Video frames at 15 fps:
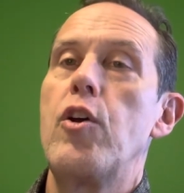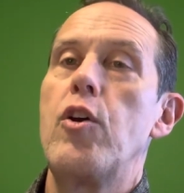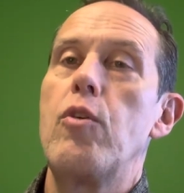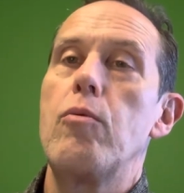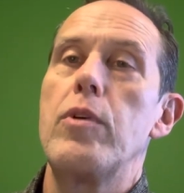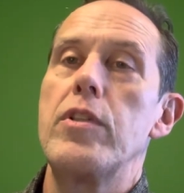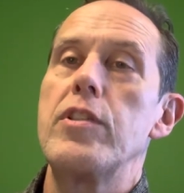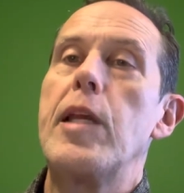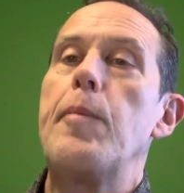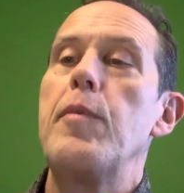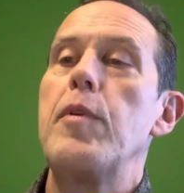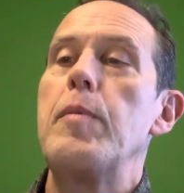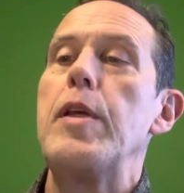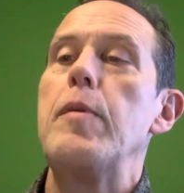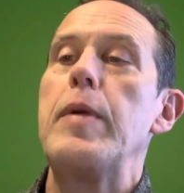which seemed to
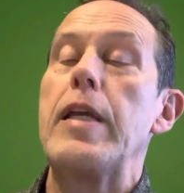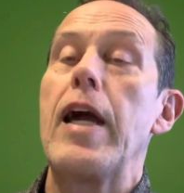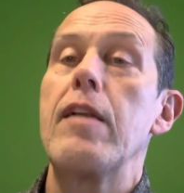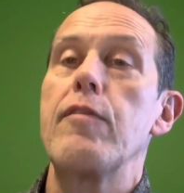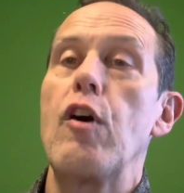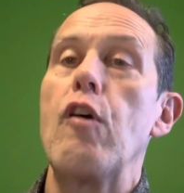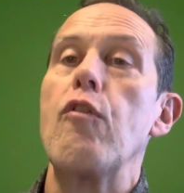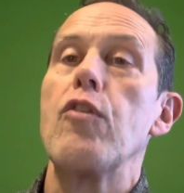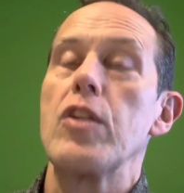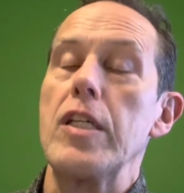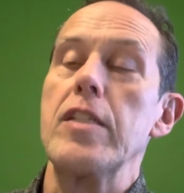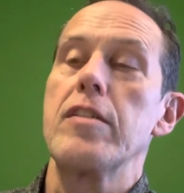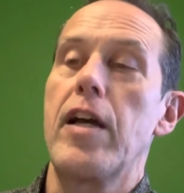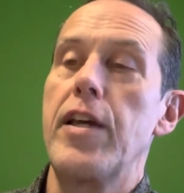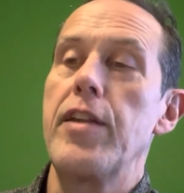me to be kind of overly
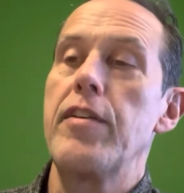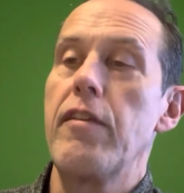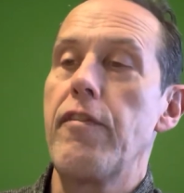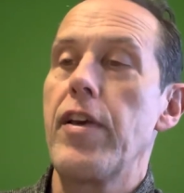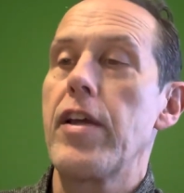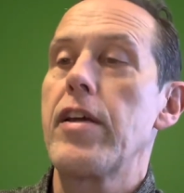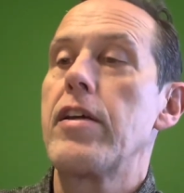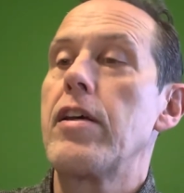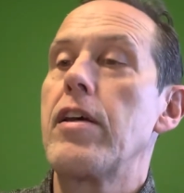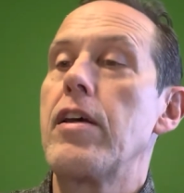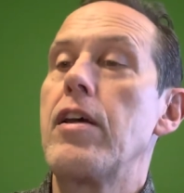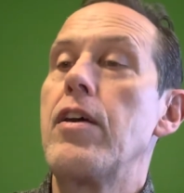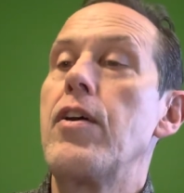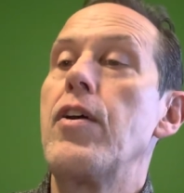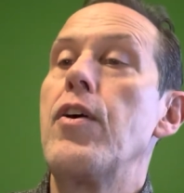scientific.
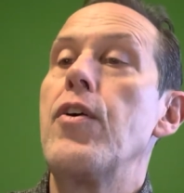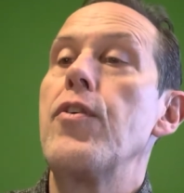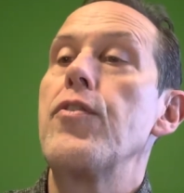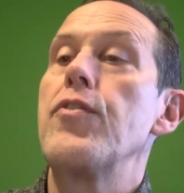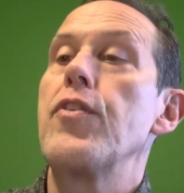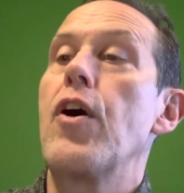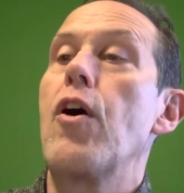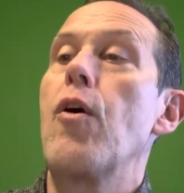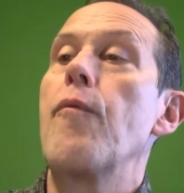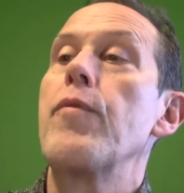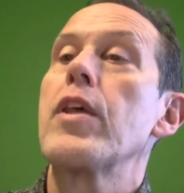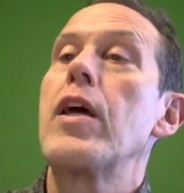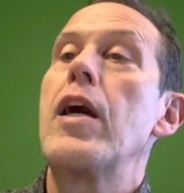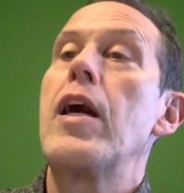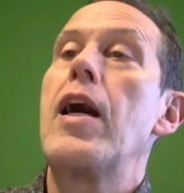So
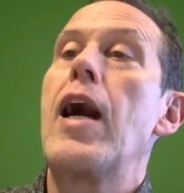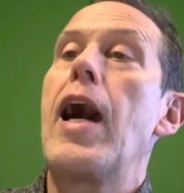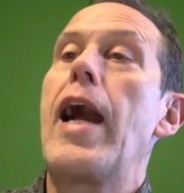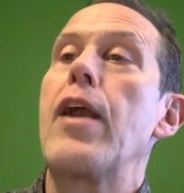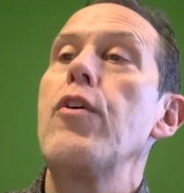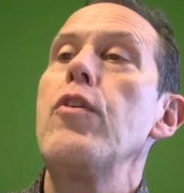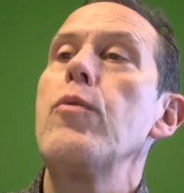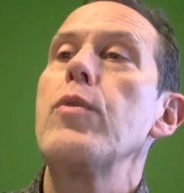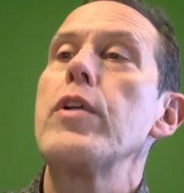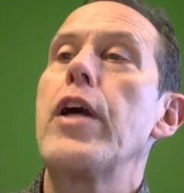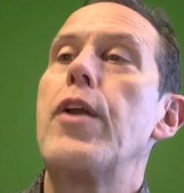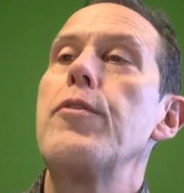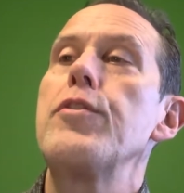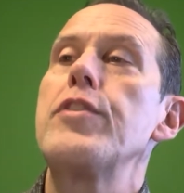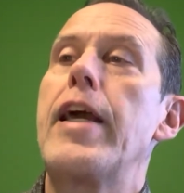I couldn't really
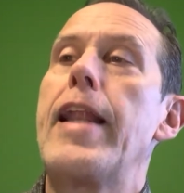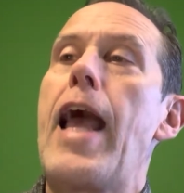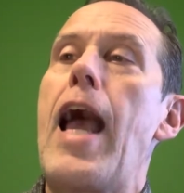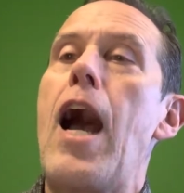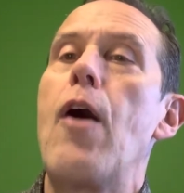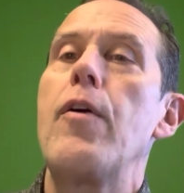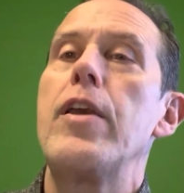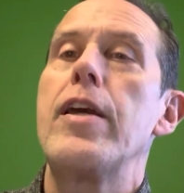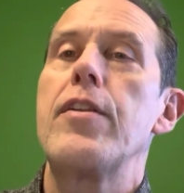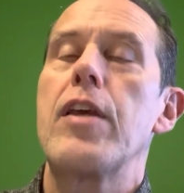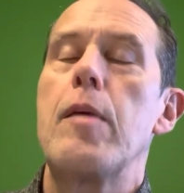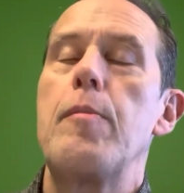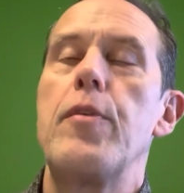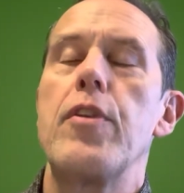understand how he came to the